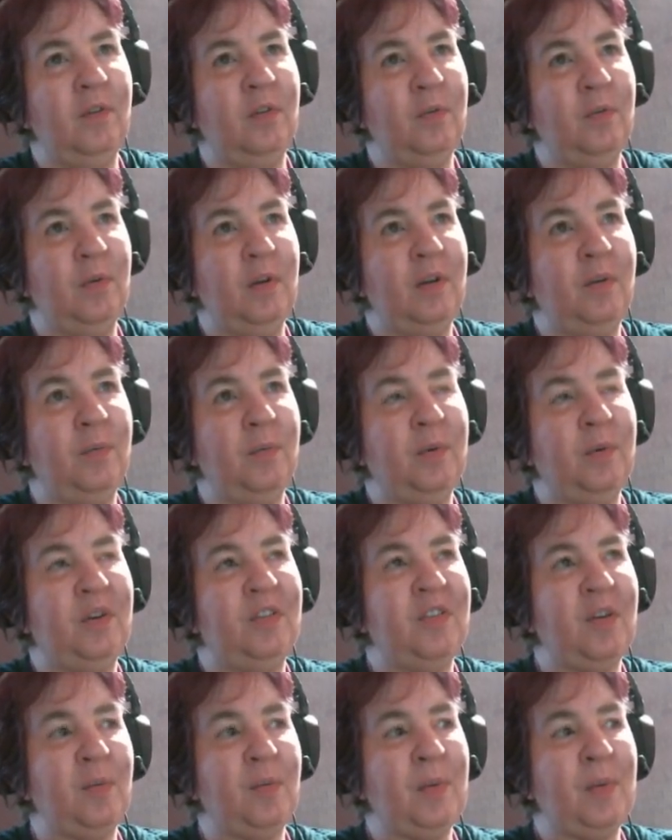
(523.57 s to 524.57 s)

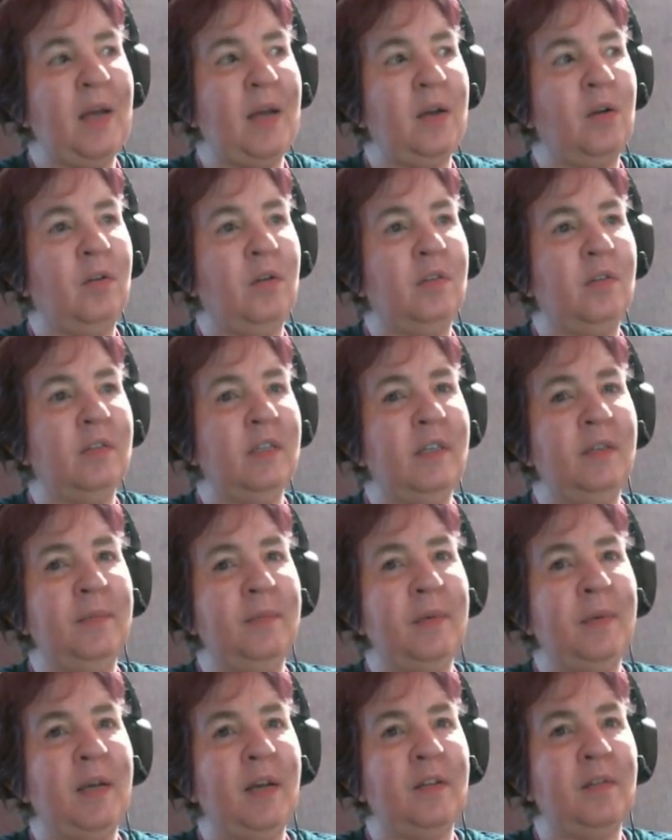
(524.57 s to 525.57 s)
way I hold it,
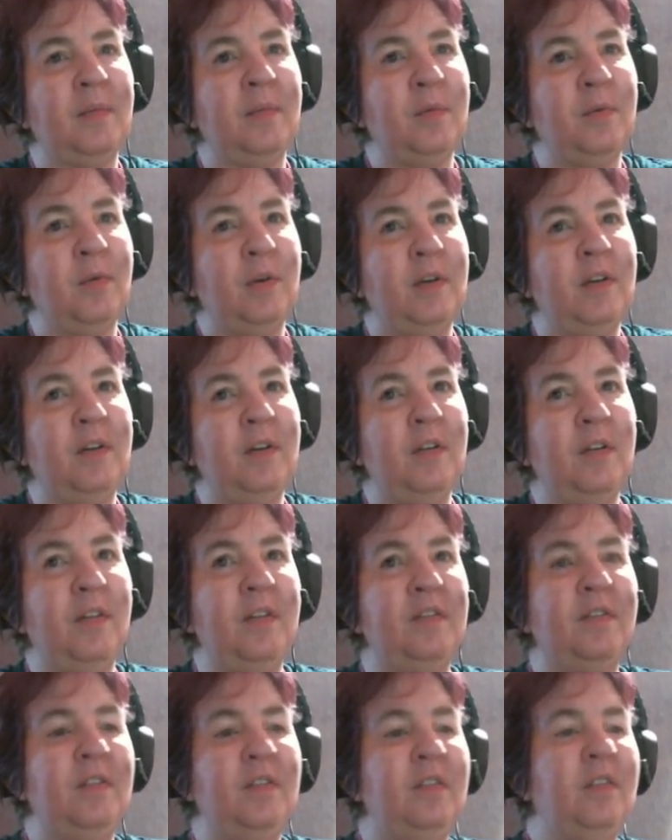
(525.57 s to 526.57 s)
because I'm going to
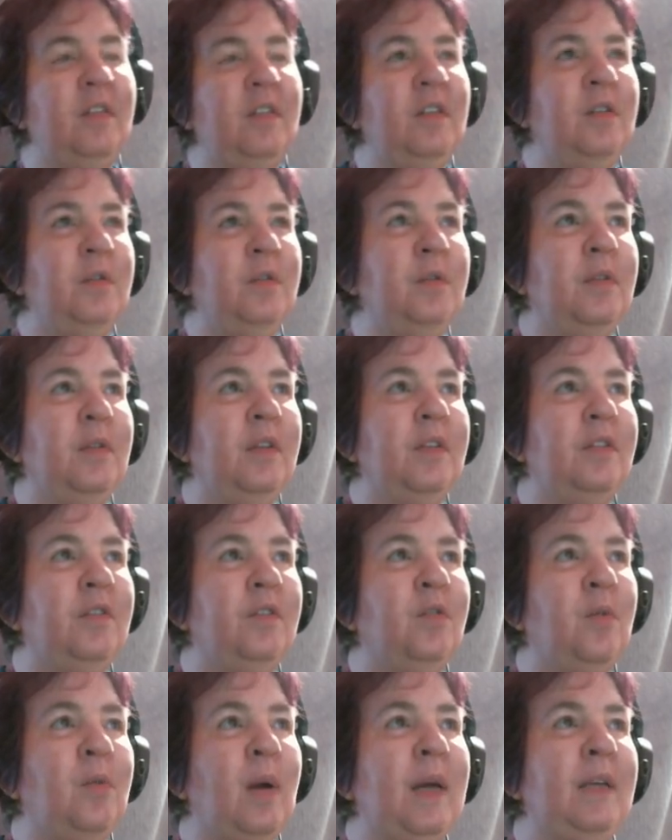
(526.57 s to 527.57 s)
do this
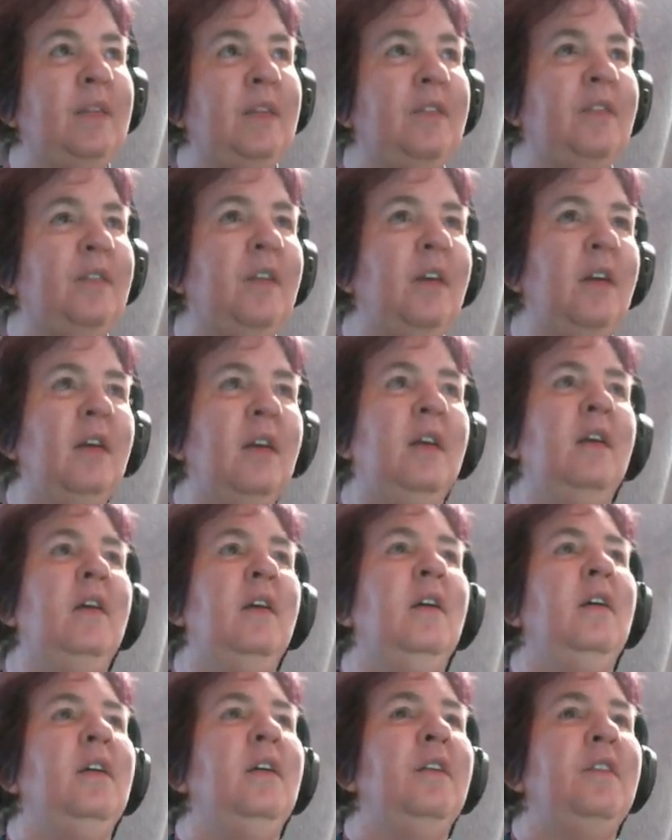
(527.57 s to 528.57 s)
twice.
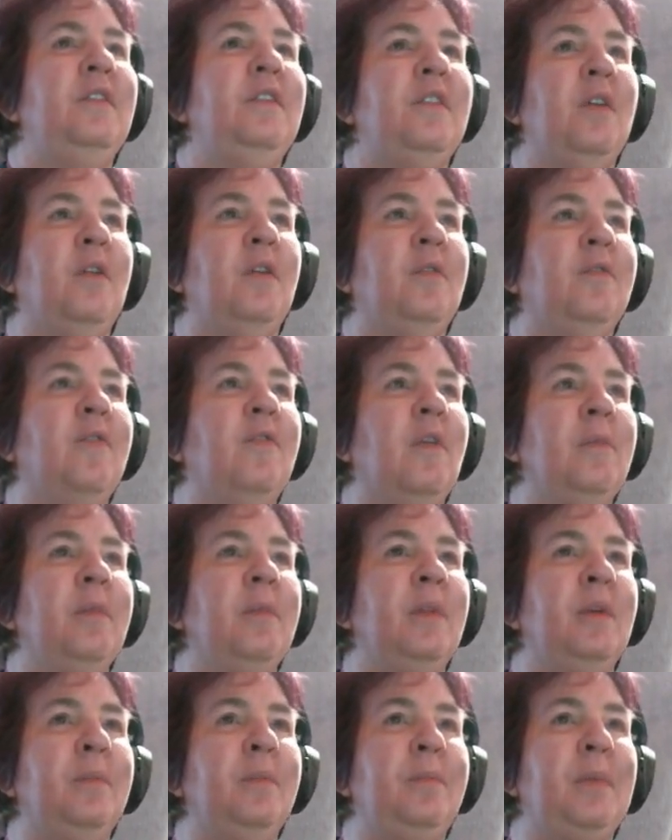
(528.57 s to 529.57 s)
So
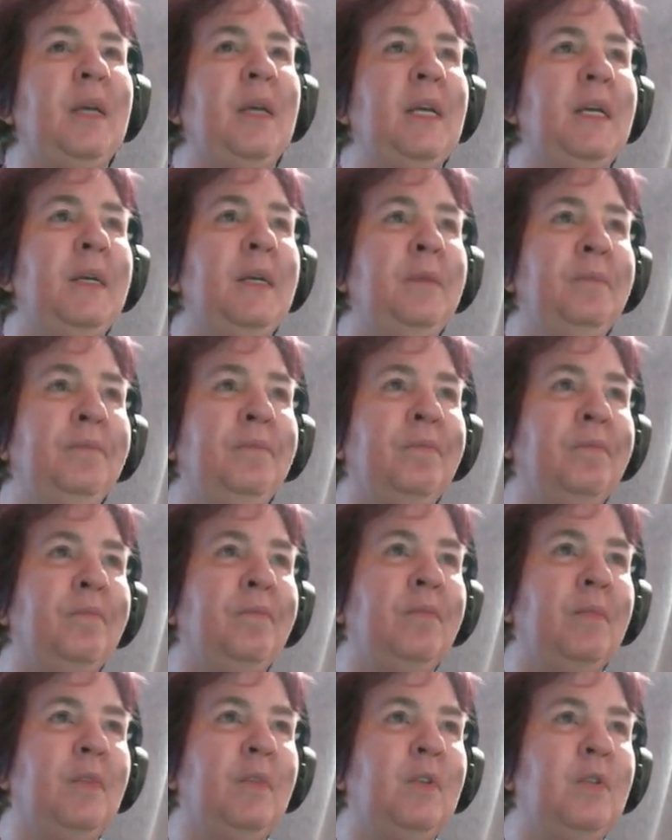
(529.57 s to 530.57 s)
formula B,
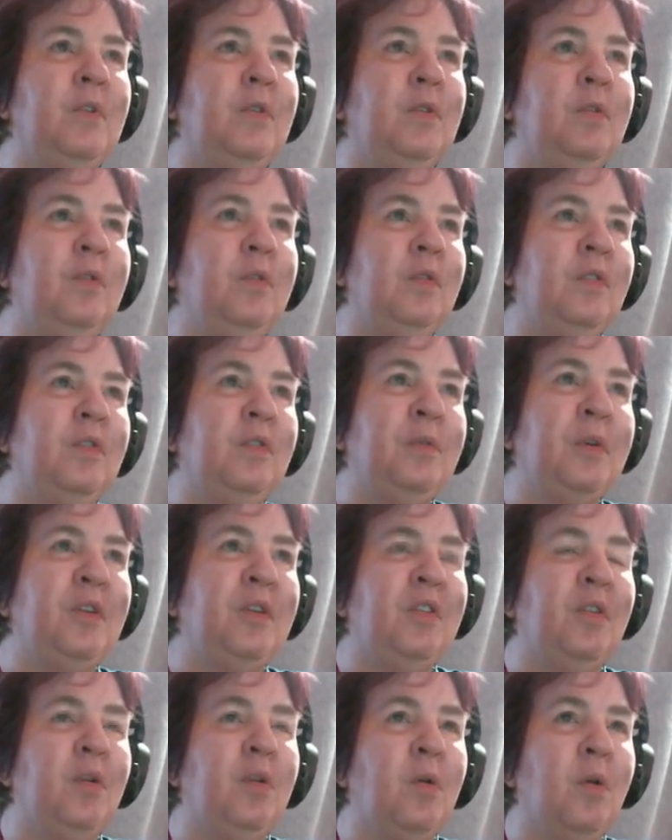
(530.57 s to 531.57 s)
to switch
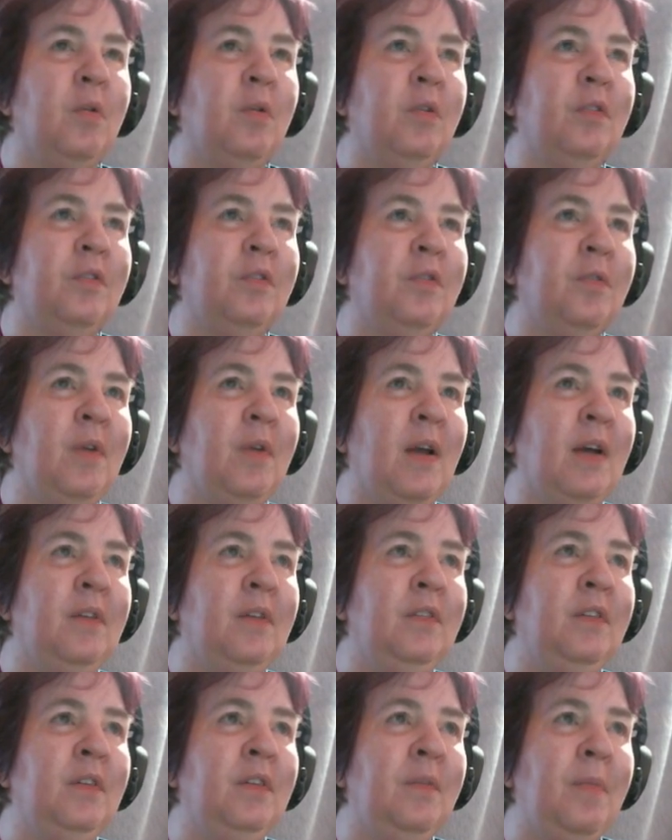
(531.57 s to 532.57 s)
the corners
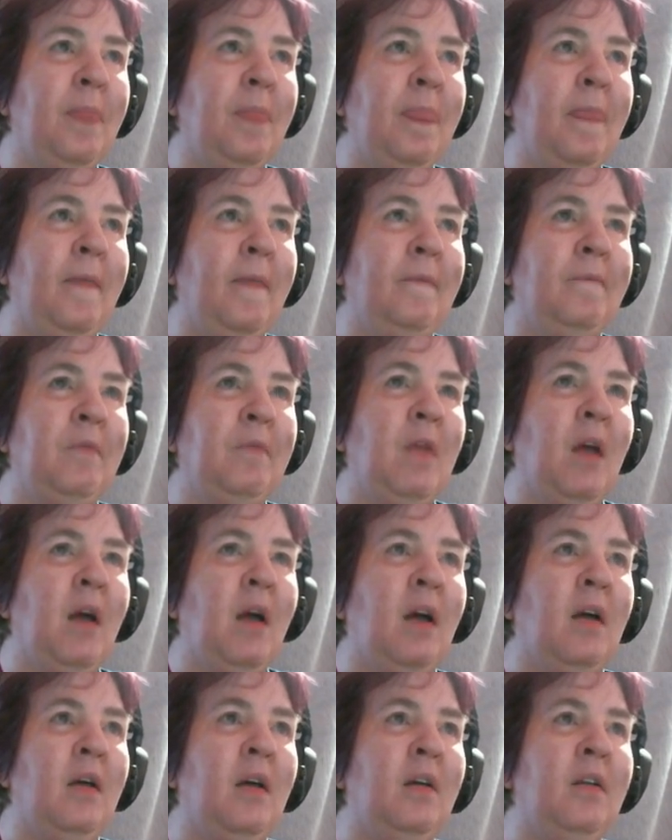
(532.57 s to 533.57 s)
around,
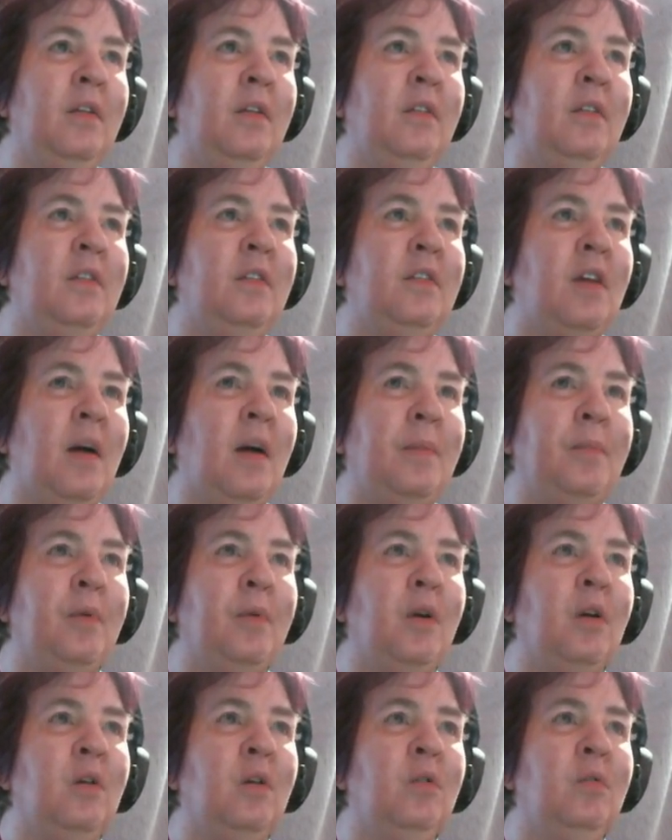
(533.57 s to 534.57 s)
the top
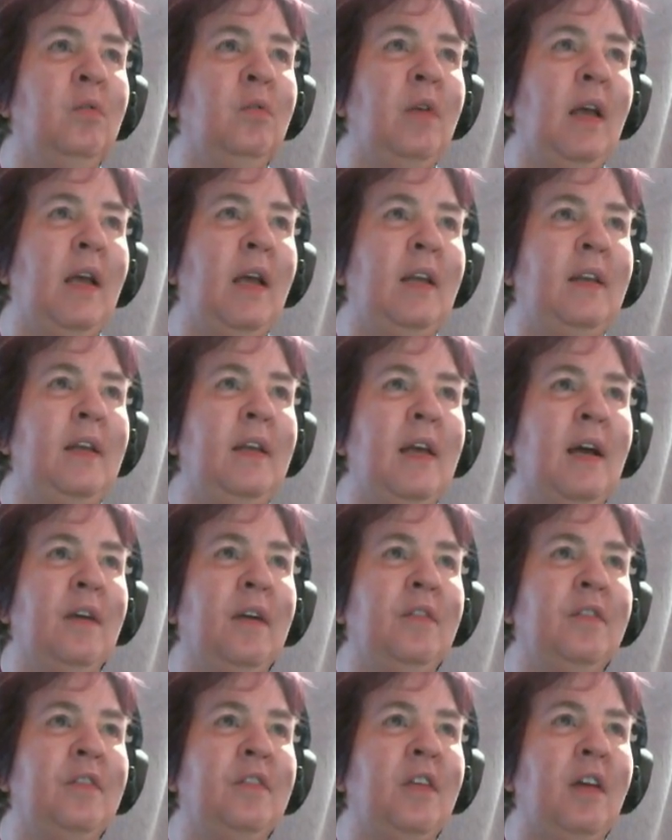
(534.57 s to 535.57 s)
row and the
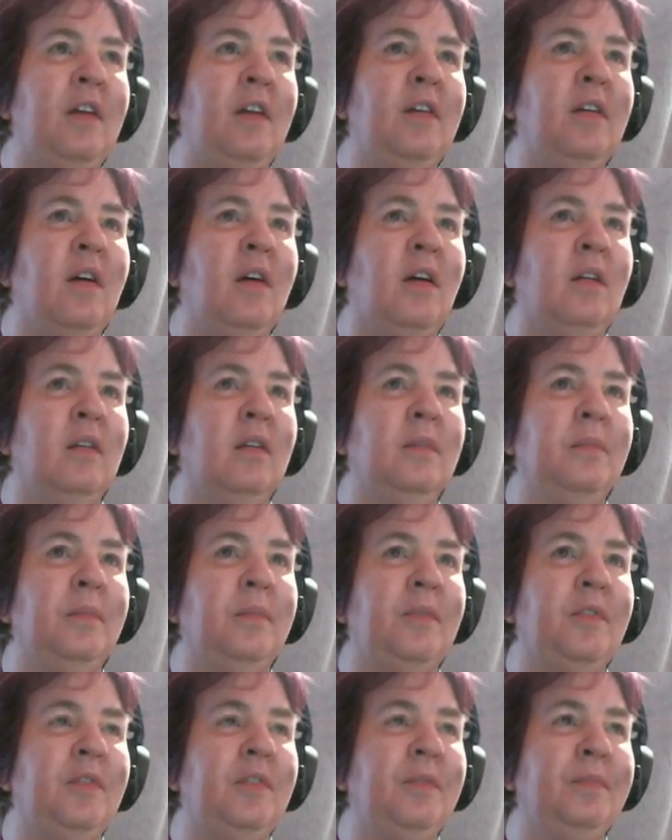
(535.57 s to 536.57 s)
outside
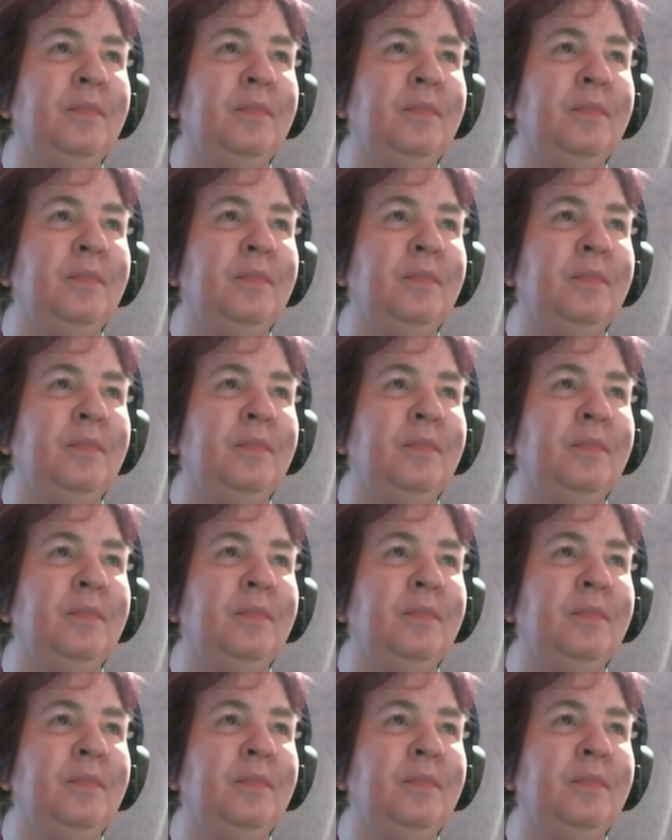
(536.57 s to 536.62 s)
columns.